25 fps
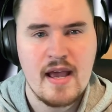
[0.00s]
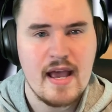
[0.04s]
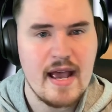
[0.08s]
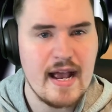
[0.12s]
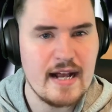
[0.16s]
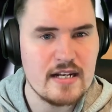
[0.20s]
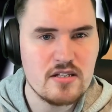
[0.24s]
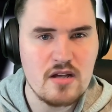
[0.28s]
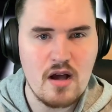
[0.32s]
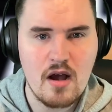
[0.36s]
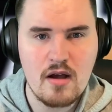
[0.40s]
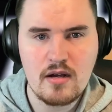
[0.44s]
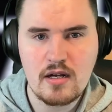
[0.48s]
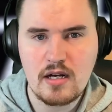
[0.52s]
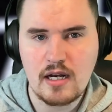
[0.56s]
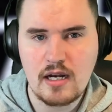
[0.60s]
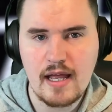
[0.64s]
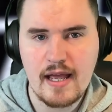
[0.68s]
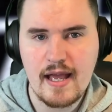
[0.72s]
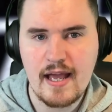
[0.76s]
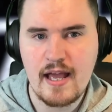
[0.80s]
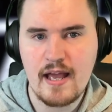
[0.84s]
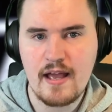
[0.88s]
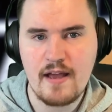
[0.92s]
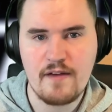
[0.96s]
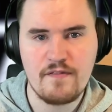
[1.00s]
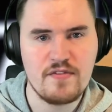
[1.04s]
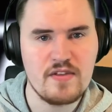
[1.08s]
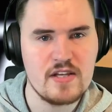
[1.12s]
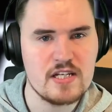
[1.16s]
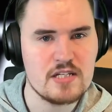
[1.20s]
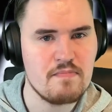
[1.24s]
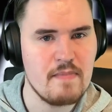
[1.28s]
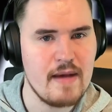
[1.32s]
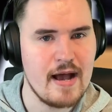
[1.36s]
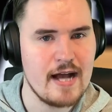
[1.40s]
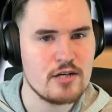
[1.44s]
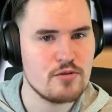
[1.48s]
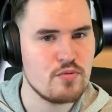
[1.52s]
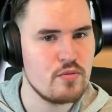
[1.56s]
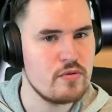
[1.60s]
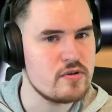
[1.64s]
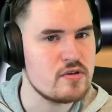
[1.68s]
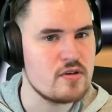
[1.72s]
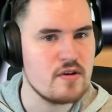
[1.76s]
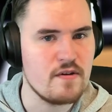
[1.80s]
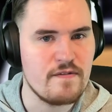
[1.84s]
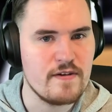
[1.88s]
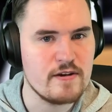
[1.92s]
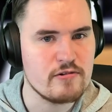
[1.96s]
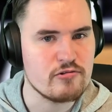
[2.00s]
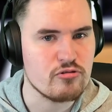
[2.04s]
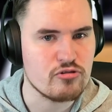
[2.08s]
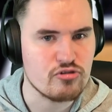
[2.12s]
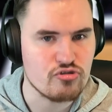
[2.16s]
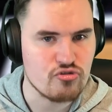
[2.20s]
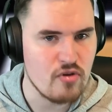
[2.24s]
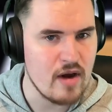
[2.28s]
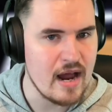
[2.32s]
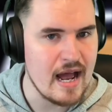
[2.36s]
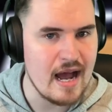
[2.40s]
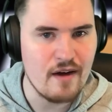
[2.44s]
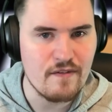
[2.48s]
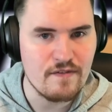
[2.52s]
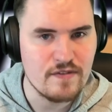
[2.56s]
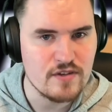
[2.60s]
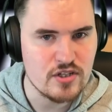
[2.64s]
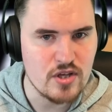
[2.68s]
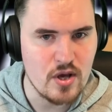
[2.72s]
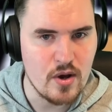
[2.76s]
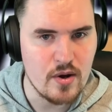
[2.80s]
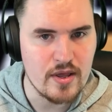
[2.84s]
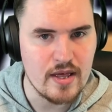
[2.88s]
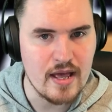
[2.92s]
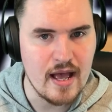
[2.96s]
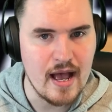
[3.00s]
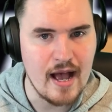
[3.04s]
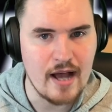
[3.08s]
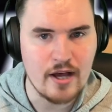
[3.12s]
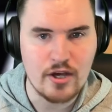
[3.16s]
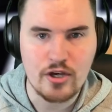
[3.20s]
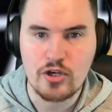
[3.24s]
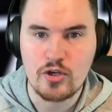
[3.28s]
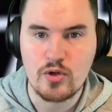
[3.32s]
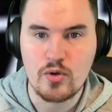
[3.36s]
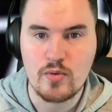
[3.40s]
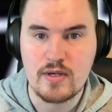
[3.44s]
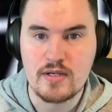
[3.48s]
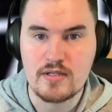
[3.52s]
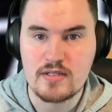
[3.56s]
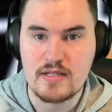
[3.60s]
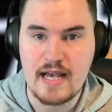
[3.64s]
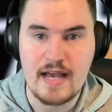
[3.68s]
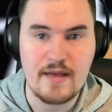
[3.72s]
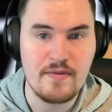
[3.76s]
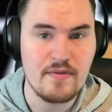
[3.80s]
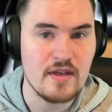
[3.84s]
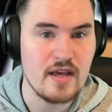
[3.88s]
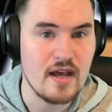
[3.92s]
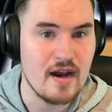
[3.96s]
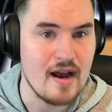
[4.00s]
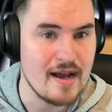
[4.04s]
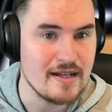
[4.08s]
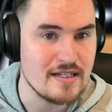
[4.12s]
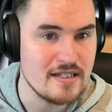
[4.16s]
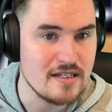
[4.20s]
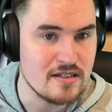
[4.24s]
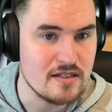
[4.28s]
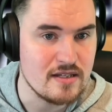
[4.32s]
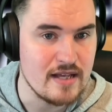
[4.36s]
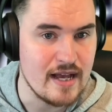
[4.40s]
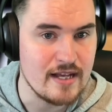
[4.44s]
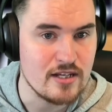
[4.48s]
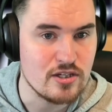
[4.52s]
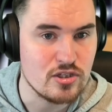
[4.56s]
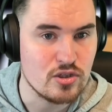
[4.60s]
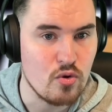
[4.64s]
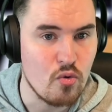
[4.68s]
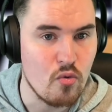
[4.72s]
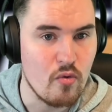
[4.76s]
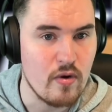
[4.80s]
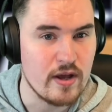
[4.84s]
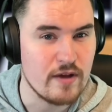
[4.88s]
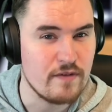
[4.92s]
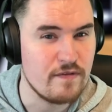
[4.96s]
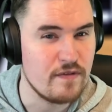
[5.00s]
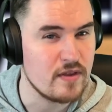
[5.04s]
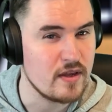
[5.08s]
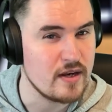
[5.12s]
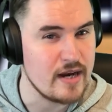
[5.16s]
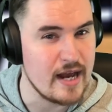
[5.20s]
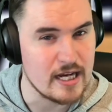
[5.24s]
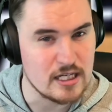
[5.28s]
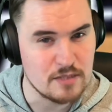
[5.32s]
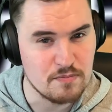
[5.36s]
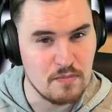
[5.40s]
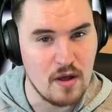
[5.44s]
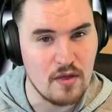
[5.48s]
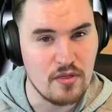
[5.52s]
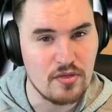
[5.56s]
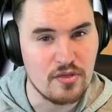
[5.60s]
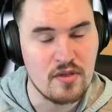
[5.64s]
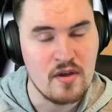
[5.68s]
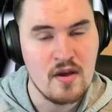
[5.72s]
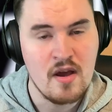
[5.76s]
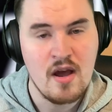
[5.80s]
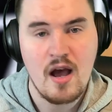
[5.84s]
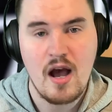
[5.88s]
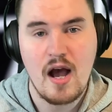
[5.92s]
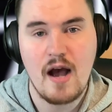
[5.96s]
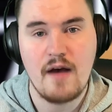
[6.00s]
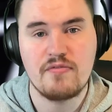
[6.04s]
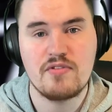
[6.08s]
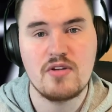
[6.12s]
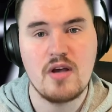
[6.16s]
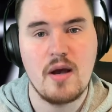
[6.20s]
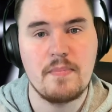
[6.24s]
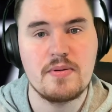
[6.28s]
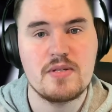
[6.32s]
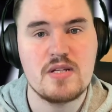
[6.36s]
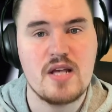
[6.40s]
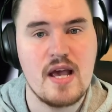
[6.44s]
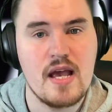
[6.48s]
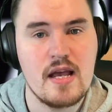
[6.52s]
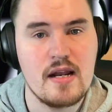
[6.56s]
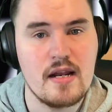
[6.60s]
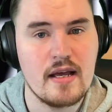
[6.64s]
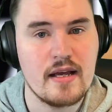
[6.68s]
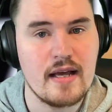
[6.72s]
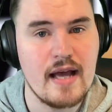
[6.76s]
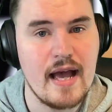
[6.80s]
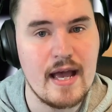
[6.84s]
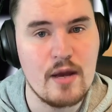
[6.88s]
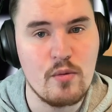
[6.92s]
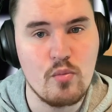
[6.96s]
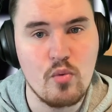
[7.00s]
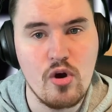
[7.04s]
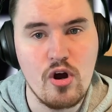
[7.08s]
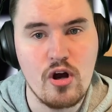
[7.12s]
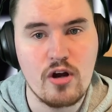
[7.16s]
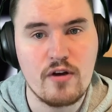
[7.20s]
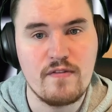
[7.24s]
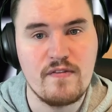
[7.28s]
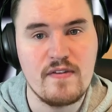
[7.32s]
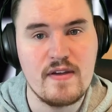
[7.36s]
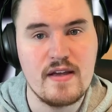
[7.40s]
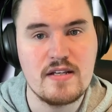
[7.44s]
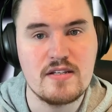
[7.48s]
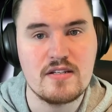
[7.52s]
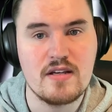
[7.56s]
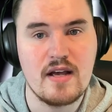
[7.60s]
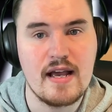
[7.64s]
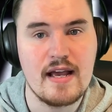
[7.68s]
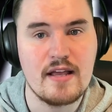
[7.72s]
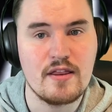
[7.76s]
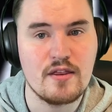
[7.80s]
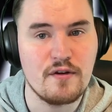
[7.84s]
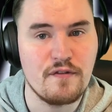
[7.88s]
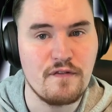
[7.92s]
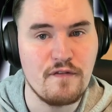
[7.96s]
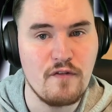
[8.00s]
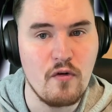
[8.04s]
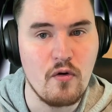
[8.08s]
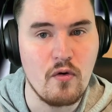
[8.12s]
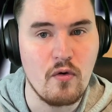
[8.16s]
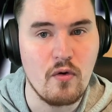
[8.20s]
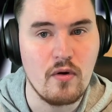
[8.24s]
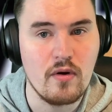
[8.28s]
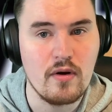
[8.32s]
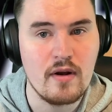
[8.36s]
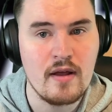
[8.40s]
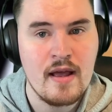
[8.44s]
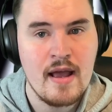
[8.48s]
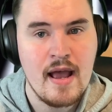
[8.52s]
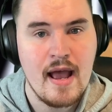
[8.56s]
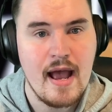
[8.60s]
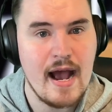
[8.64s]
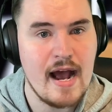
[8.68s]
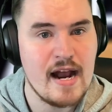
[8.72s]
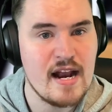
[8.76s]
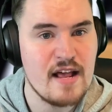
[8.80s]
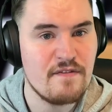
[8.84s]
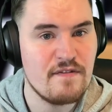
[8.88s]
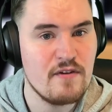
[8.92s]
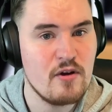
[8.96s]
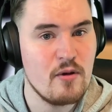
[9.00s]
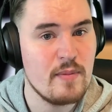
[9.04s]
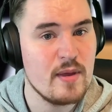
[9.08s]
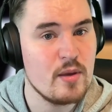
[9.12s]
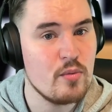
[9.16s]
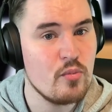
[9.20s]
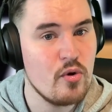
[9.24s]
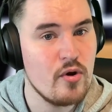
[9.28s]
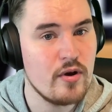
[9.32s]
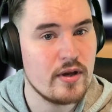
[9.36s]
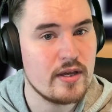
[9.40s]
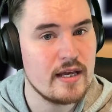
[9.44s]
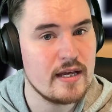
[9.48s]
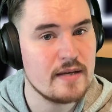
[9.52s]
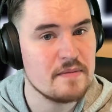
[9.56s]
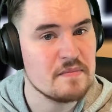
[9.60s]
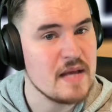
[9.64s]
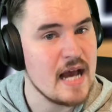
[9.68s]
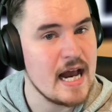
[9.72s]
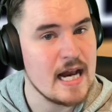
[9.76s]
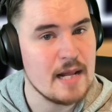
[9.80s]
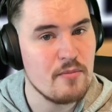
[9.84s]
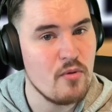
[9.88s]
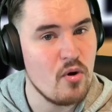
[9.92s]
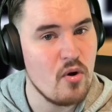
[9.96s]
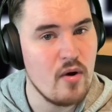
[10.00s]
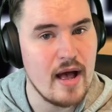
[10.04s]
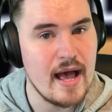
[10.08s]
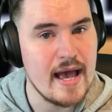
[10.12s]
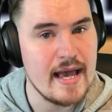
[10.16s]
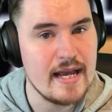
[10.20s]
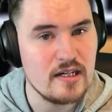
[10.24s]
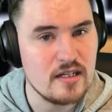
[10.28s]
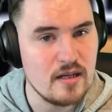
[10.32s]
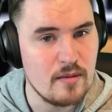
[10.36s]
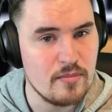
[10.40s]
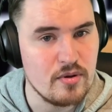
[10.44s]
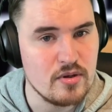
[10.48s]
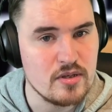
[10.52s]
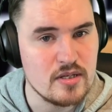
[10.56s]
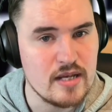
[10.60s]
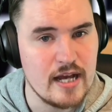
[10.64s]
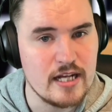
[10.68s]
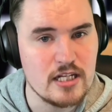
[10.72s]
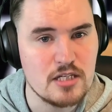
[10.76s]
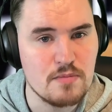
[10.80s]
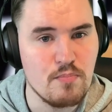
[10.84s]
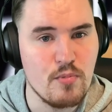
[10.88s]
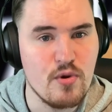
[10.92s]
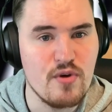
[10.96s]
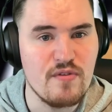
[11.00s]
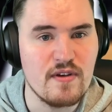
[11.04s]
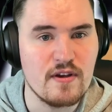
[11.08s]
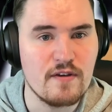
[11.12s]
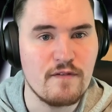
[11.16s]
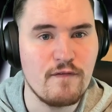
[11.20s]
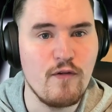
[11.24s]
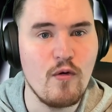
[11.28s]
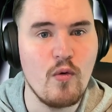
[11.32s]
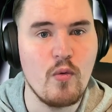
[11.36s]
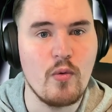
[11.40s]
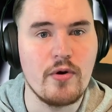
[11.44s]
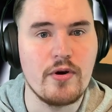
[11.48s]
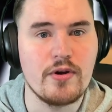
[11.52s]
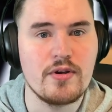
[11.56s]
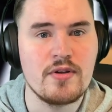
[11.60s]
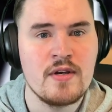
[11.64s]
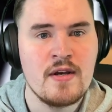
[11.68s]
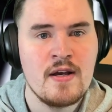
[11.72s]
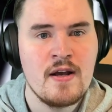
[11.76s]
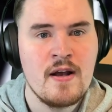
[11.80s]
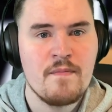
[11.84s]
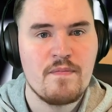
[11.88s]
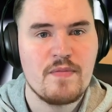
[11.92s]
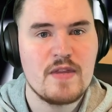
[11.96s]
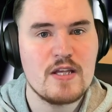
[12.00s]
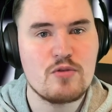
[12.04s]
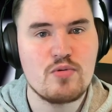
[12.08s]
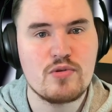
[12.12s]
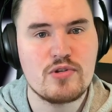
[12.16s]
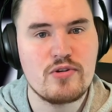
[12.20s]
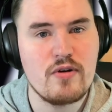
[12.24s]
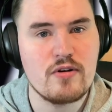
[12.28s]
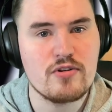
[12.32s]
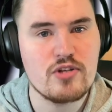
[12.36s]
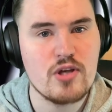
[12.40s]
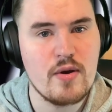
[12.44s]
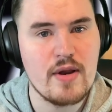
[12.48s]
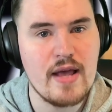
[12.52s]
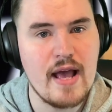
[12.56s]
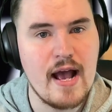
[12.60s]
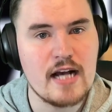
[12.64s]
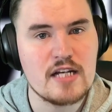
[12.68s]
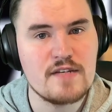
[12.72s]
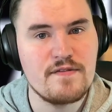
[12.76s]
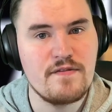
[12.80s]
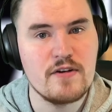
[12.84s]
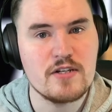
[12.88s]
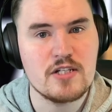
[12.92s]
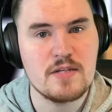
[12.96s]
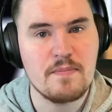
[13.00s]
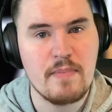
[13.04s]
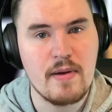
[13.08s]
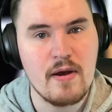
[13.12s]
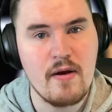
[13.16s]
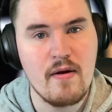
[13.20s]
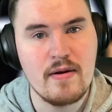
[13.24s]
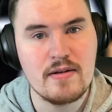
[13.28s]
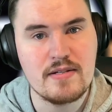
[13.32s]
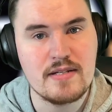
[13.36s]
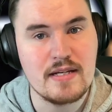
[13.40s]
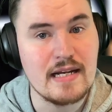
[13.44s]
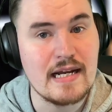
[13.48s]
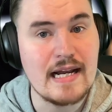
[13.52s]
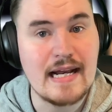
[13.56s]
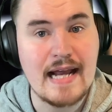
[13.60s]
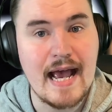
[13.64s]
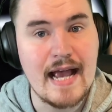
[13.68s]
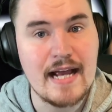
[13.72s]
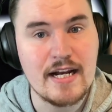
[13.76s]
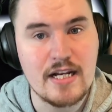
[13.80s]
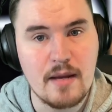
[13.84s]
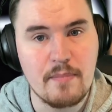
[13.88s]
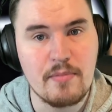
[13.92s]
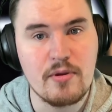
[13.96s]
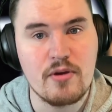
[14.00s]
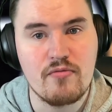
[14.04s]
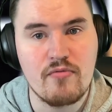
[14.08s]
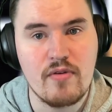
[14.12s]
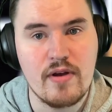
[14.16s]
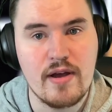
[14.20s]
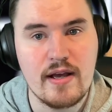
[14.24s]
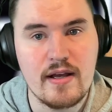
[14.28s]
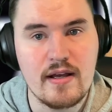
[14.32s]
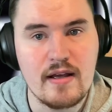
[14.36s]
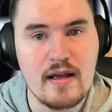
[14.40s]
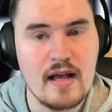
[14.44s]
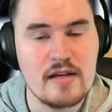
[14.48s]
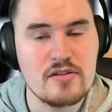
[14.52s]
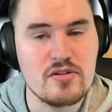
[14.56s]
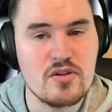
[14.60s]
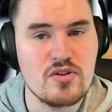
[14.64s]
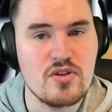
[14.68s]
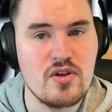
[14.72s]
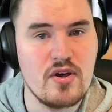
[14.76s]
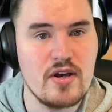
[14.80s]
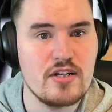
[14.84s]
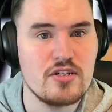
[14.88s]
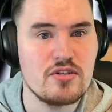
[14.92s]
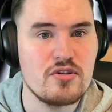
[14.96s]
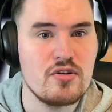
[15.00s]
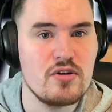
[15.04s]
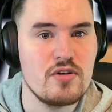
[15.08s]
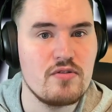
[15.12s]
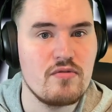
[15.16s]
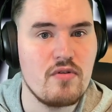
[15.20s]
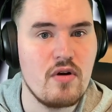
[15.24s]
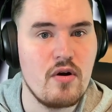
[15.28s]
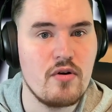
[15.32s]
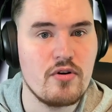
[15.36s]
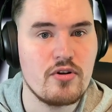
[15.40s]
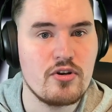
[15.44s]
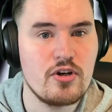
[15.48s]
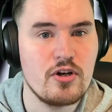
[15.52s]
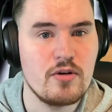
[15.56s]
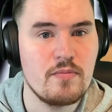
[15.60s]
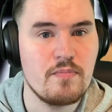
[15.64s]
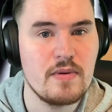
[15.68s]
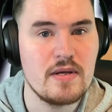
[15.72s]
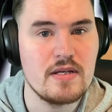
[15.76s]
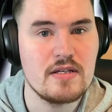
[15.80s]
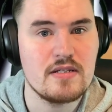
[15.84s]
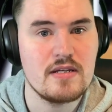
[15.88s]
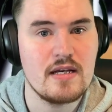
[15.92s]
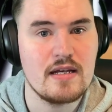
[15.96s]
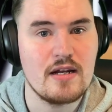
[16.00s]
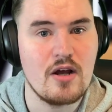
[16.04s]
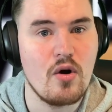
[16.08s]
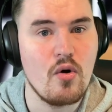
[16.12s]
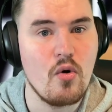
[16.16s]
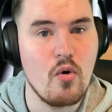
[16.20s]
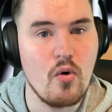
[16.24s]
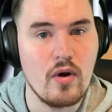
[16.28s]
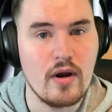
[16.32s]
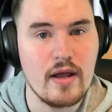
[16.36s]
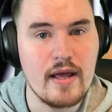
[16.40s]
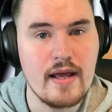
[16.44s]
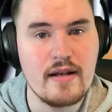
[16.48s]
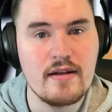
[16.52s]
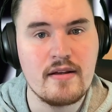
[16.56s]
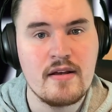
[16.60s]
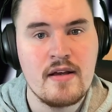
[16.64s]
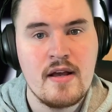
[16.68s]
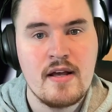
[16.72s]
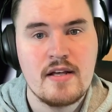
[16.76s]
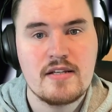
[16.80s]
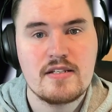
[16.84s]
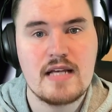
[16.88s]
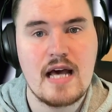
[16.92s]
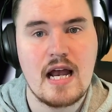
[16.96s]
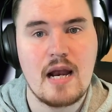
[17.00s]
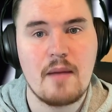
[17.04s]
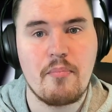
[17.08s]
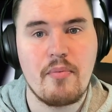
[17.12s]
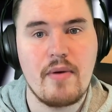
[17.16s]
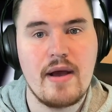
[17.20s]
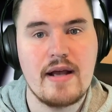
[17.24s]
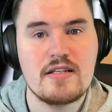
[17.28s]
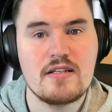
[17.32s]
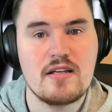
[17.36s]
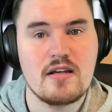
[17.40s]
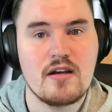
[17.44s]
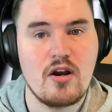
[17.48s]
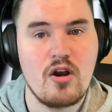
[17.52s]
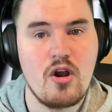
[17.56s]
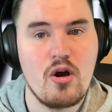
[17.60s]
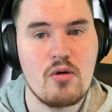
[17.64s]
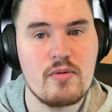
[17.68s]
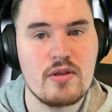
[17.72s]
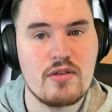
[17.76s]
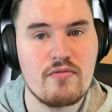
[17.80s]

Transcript: It's unclear if this match was an official tryout for Zodiac, who is in the United States touring for the next month after obtaining a work visa in the fall, and if he'll be working any more AEW dates moving forward. This was not Zodiac's first appearance in an AEW ring, as the 32 year old could be seen at All In, celebrating along